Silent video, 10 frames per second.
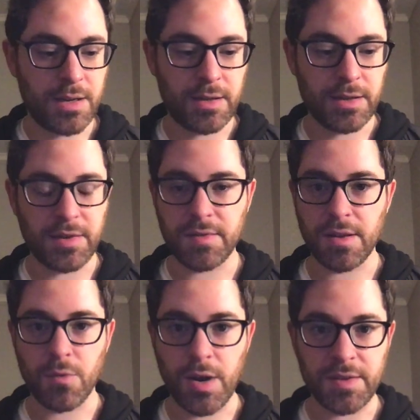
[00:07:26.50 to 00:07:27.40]
at least
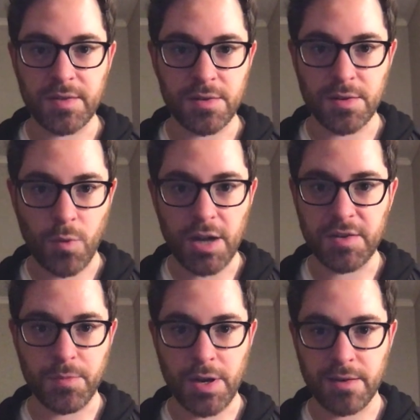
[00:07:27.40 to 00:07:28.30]
in the West, there's a
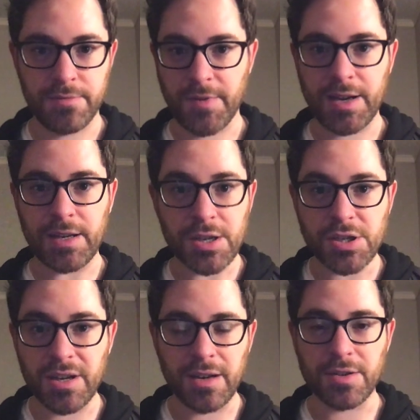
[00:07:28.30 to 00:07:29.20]
widespread
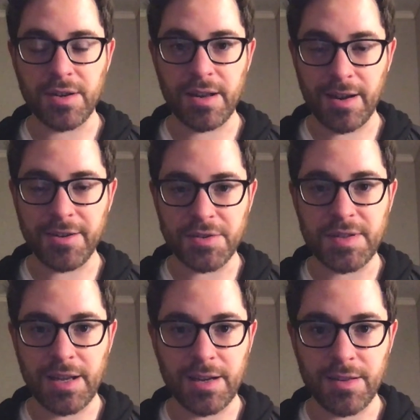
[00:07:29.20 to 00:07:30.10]
recognition under, and
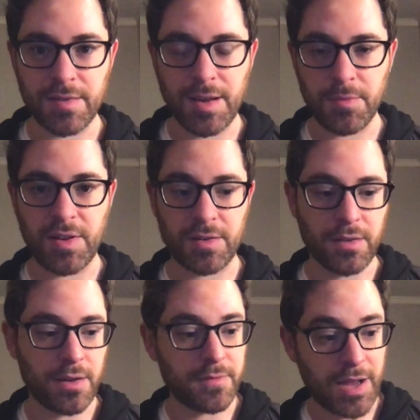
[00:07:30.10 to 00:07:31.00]
understanding that same-sex
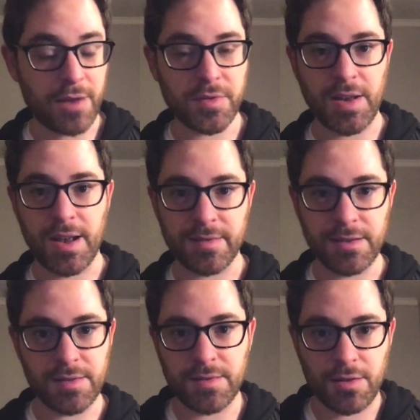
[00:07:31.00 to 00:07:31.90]
love counts as
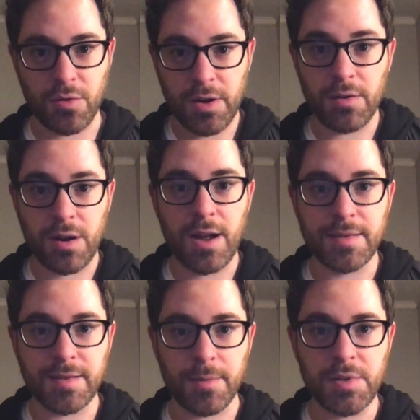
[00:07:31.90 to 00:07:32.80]
and is a coherent
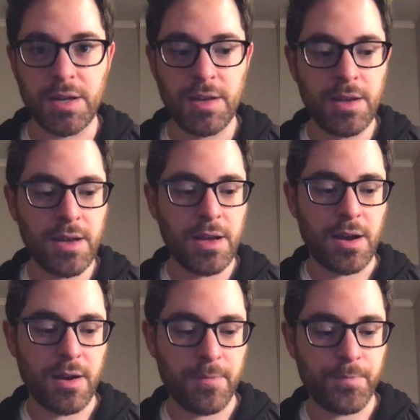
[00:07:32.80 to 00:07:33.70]
concept
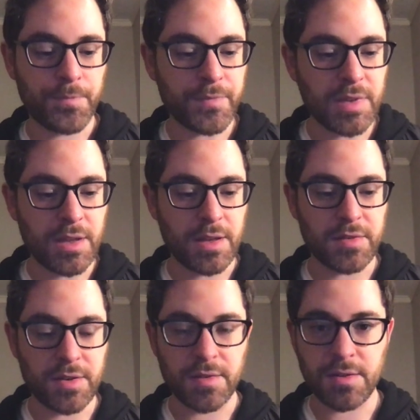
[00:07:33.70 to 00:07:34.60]
um, that's
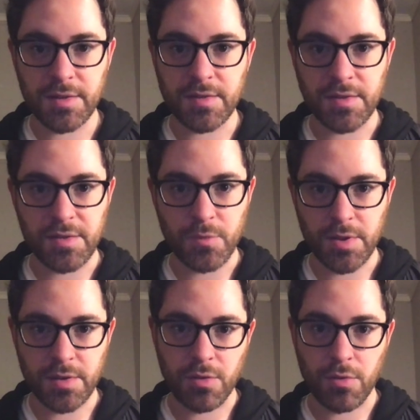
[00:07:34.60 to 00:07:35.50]
con consistent
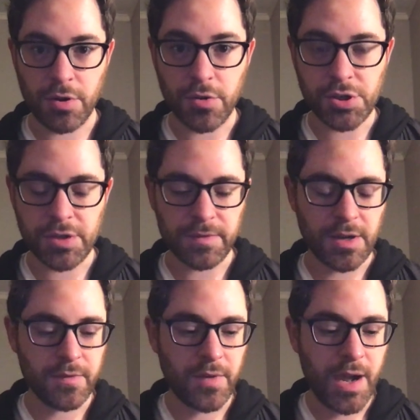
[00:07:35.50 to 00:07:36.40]
with the core notion of love.